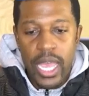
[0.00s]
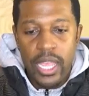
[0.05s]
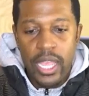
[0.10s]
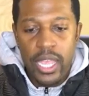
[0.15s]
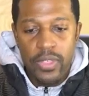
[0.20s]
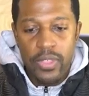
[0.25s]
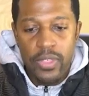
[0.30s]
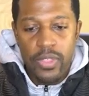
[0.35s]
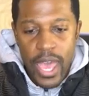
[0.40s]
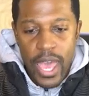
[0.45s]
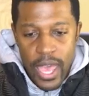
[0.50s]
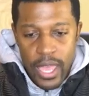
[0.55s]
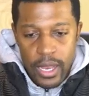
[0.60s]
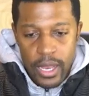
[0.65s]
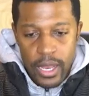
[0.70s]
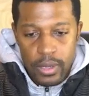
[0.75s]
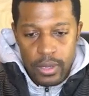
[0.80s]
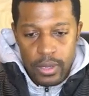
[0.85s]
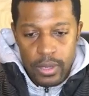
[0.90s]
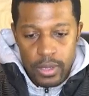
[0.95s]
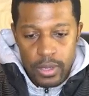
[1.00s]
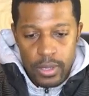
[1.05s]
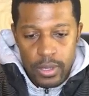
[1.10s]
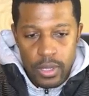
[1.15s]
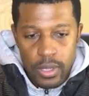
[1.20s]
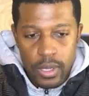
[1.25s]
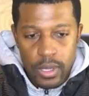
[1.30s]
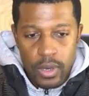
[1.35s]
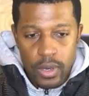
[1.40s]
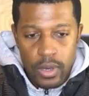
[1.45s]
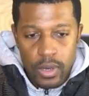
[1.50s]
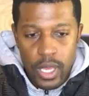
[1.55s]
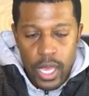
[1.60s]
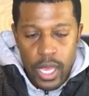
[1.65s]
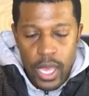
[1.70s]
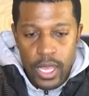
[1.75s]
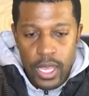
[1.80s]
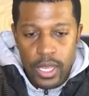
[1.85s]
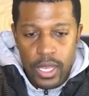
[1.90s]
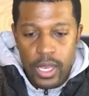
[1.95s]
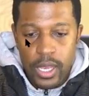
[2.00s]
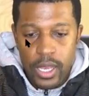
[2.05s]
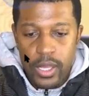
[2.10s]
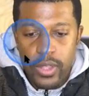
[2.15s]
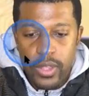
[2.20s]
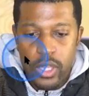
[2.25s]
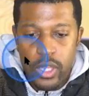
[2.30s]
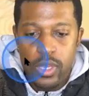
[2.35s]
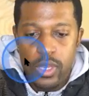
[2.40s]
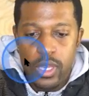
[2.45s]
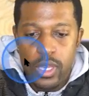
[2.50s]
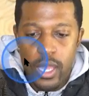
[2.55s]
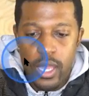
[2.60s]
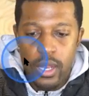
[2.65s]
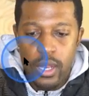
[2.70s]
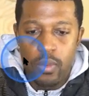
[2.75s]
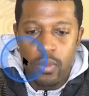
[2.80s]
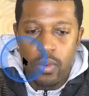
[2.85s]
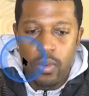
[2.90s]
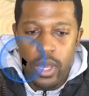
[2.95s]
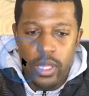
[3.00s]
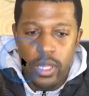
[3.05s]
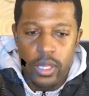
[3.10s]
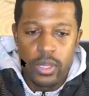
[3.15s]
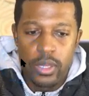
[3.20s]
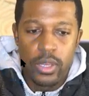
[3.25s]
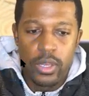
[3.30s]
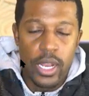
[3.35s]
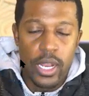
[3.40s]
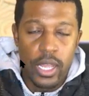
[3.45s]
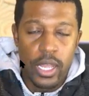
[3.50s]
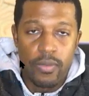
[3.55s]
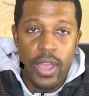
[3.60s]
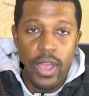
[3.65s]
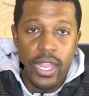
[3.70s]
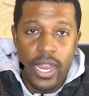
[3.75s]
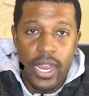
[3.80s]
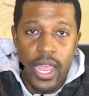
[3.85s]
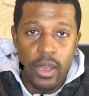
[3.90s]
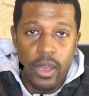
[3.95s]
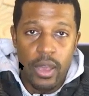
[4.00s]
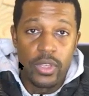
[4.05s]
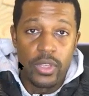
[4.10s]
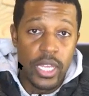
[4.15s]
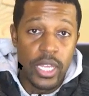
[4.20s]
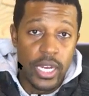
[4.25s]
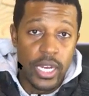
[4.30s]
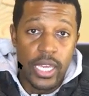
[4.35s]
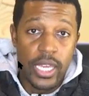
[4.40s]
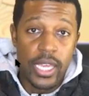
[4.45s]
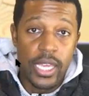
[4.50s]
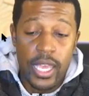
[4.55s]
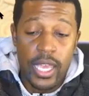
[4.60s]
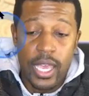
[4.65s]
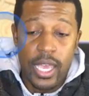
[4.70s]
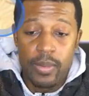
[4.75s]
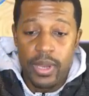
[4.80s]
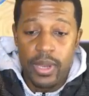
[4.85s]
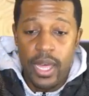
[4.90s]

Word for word: that, okay? And then you get what you're getting right now. You're getting the Ecamm Live.